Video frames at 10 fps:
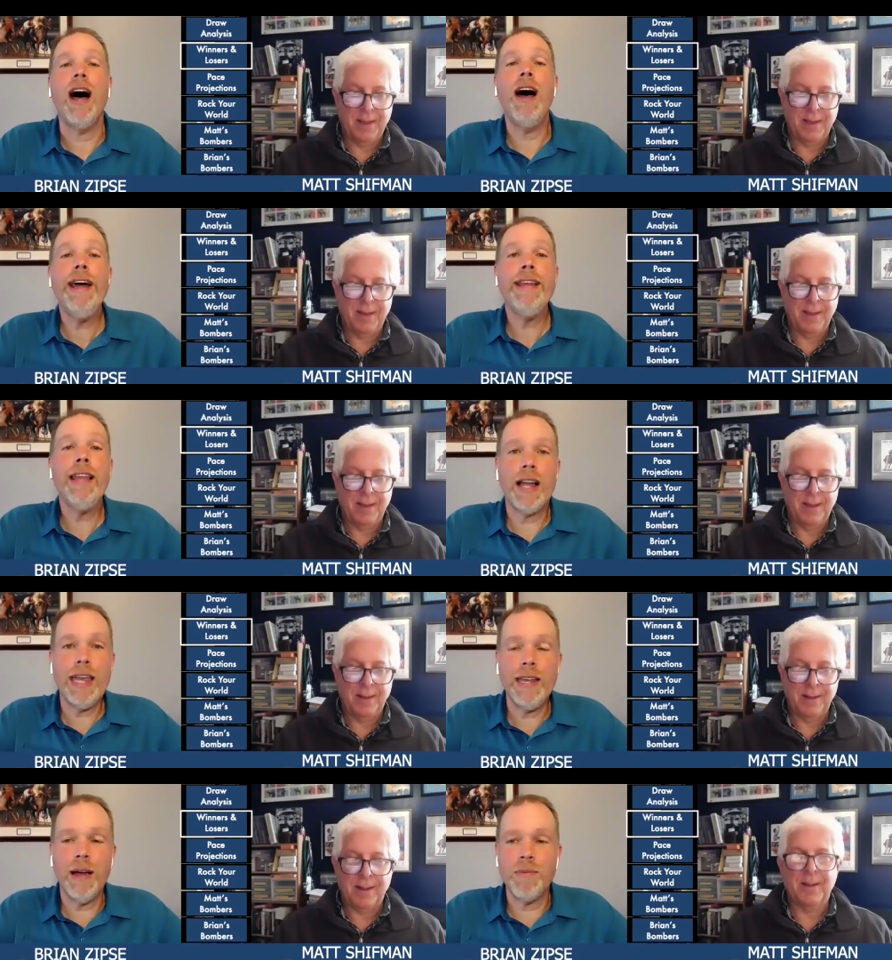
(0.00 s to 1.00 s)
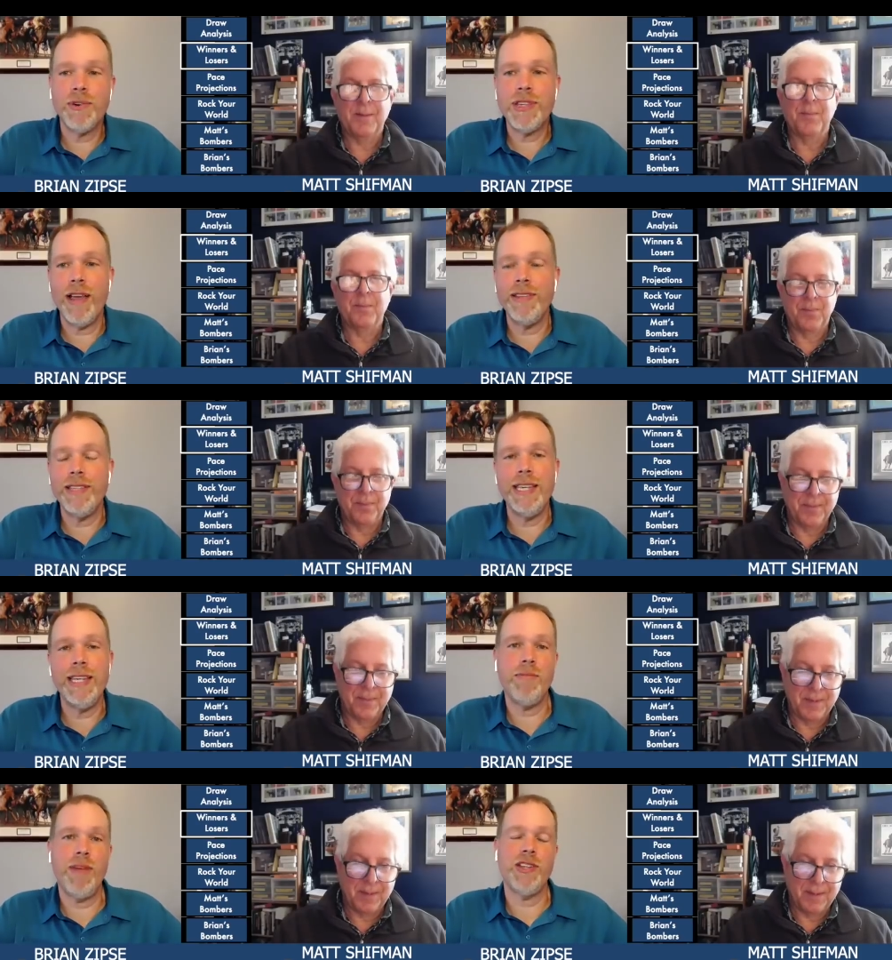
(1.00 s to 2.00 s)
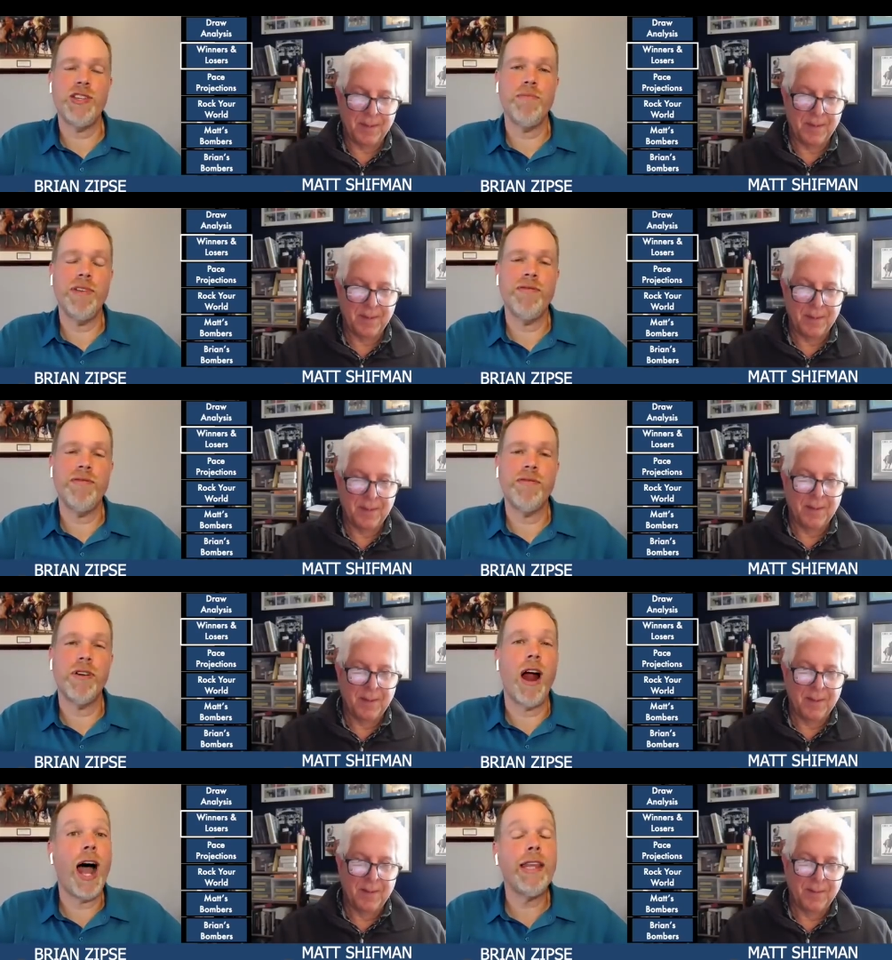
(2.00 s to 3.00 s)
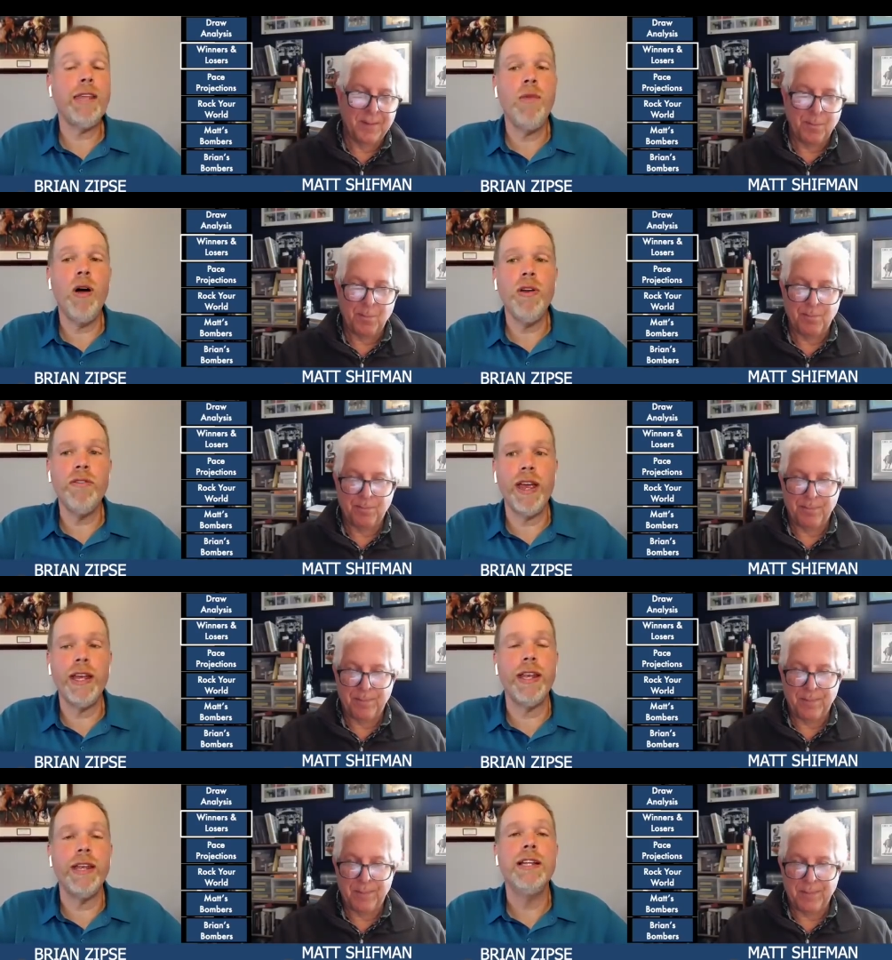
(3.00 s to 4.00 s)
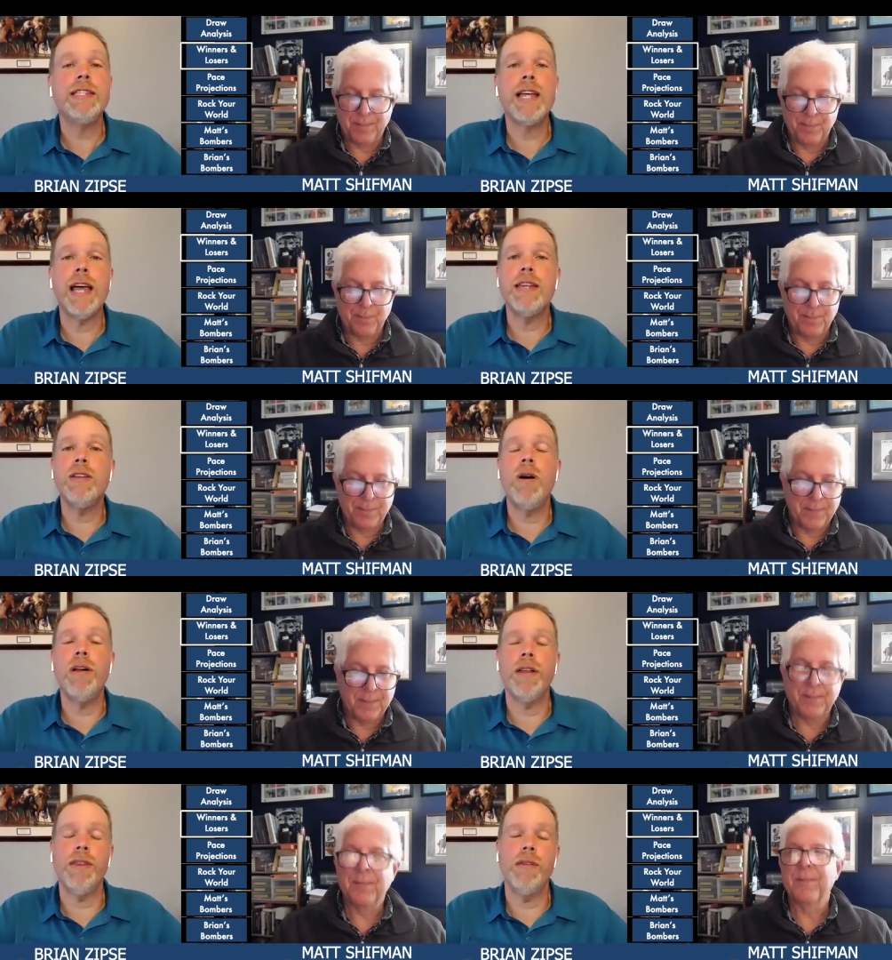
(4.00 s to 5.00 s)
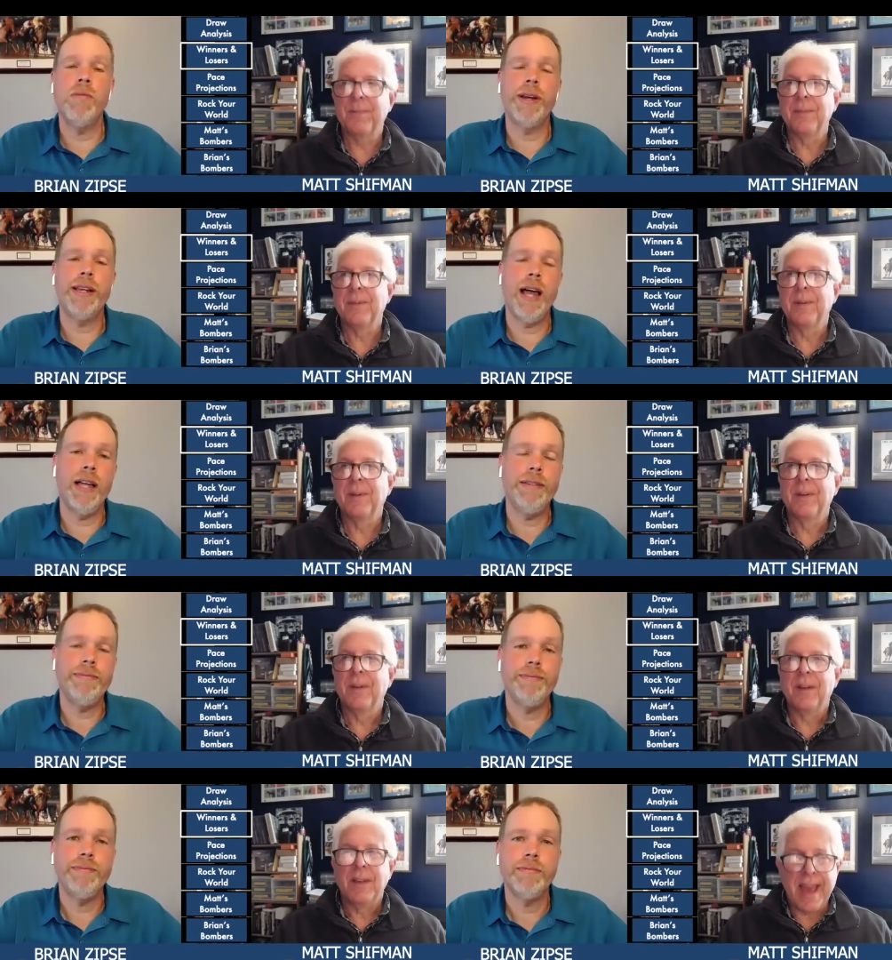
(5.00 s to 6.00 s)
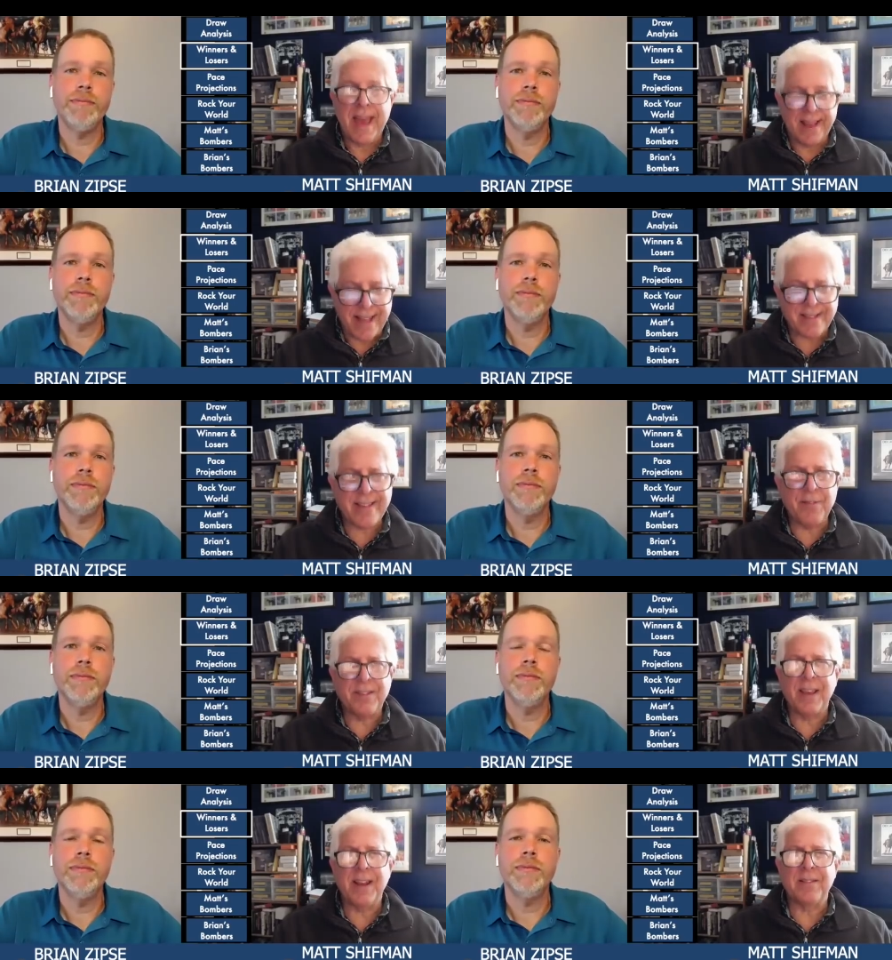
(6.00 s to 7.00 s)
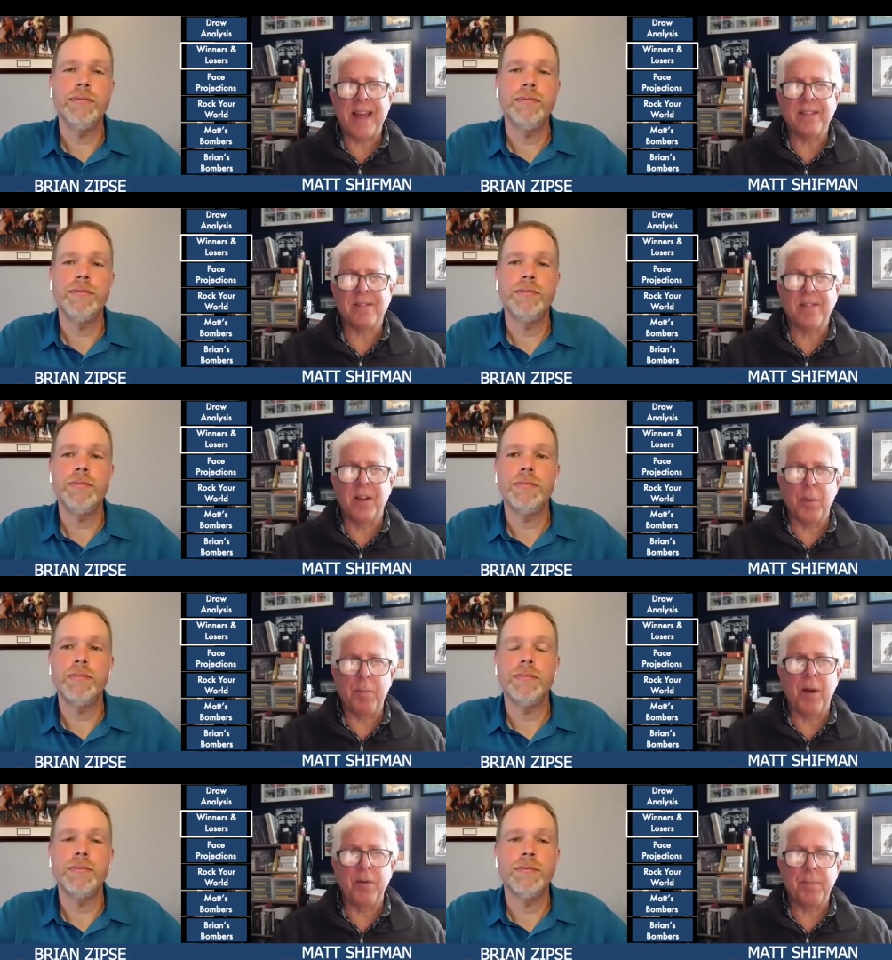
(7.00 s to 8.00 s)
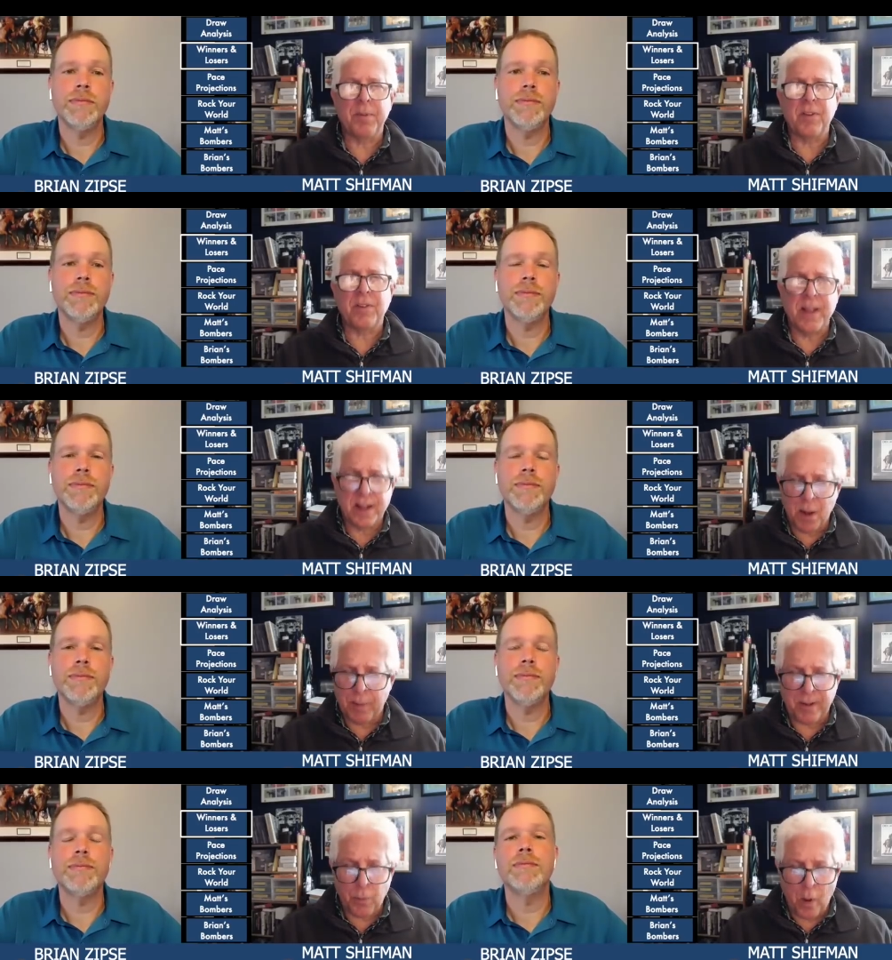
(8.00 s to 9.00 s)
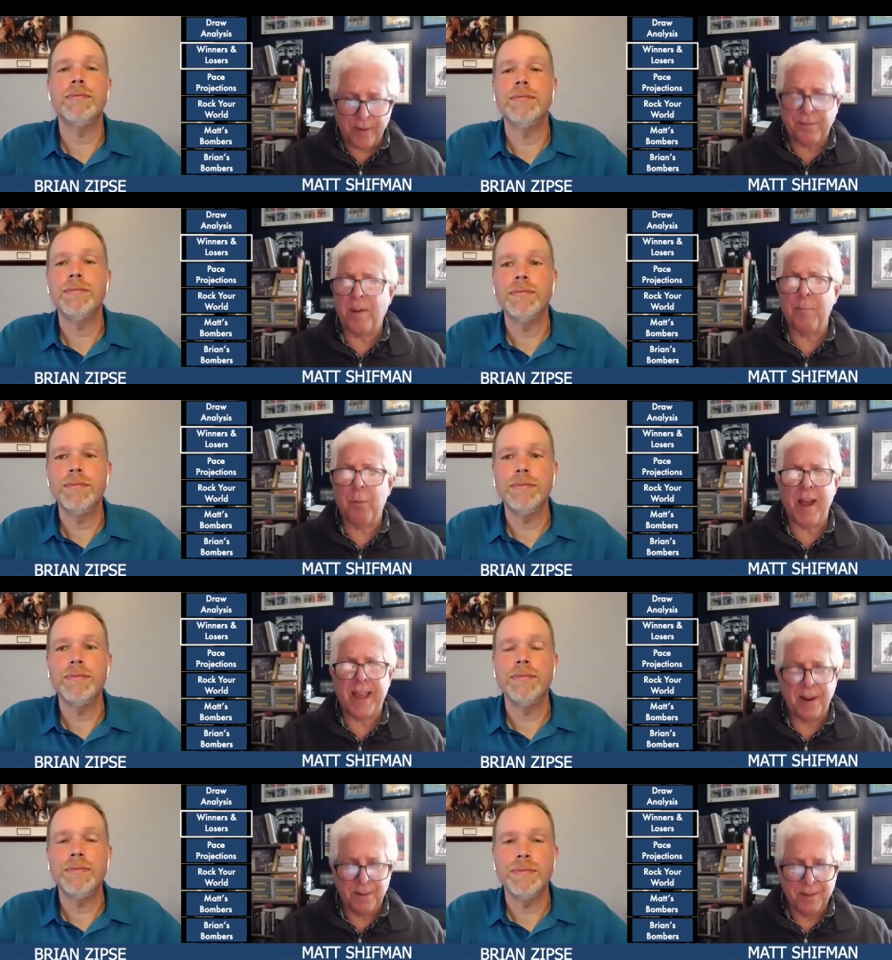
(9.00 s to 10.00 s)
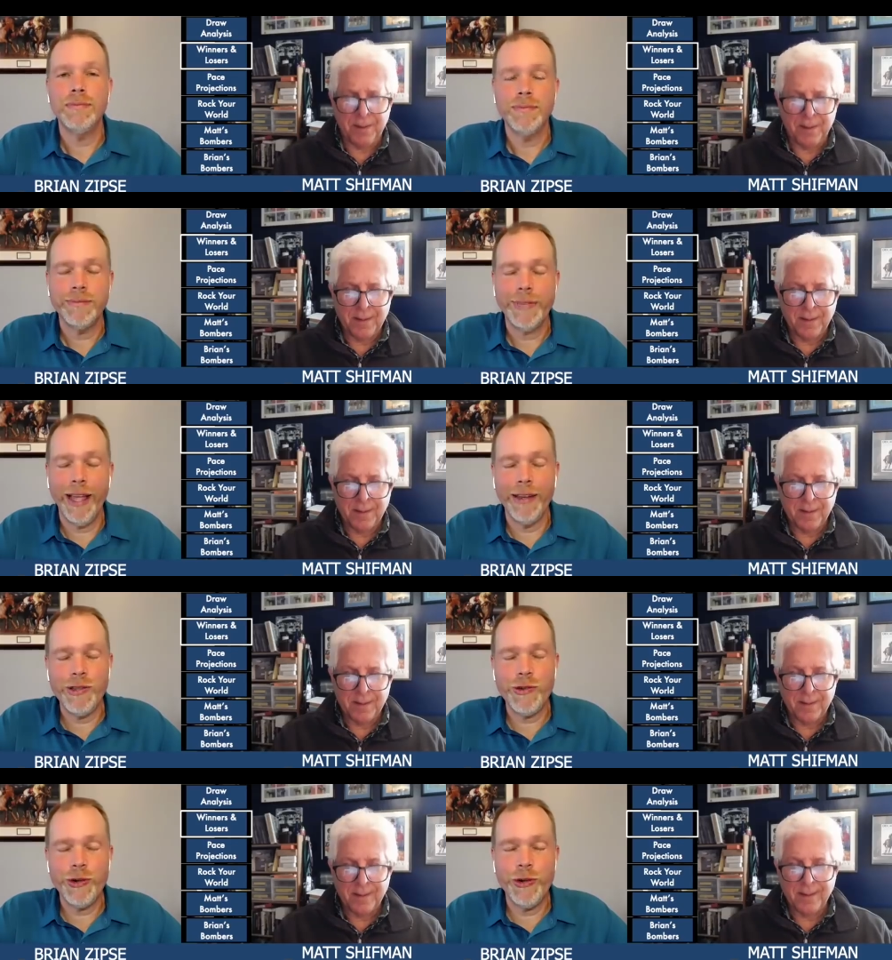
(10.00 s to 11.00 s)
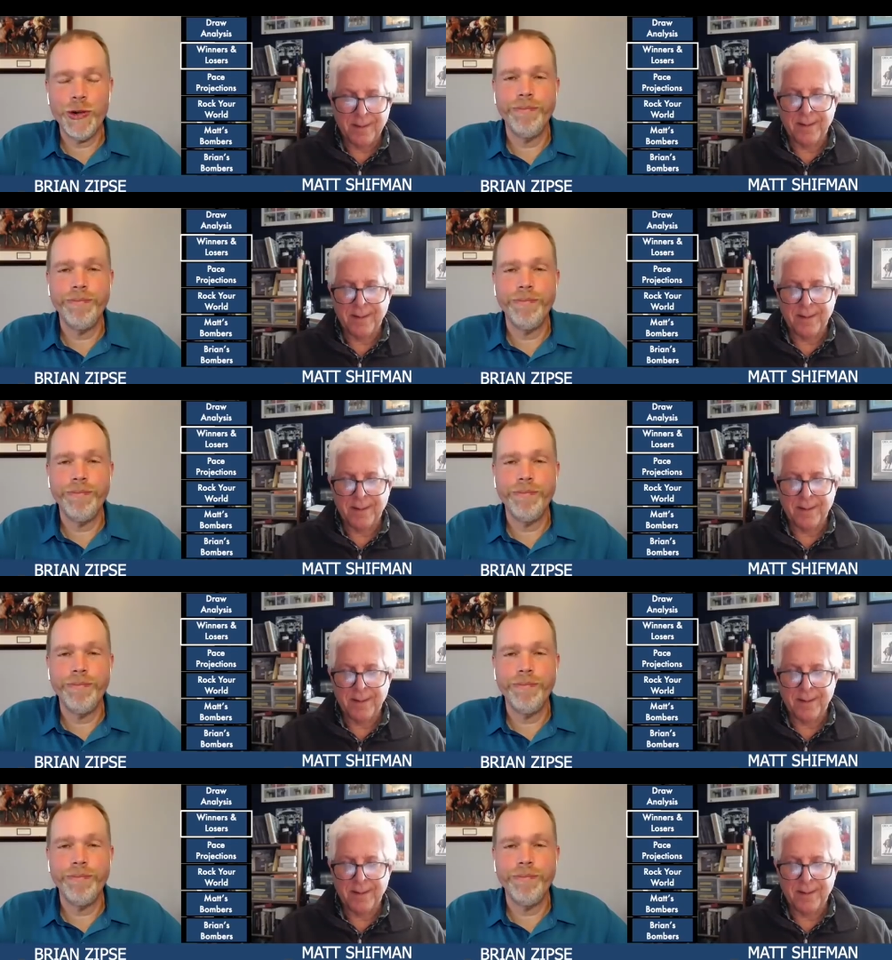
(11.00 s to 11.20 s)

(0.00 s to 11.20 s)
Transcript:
Speaker 1: Unlucky number 17, Matt Shifman, for a highly motivated 10 to 1 on the morning line.
Speaker 2: Yeah, is that 17? Is that still the post position that nobody's won from, Brian?
Speaker 1: That is true.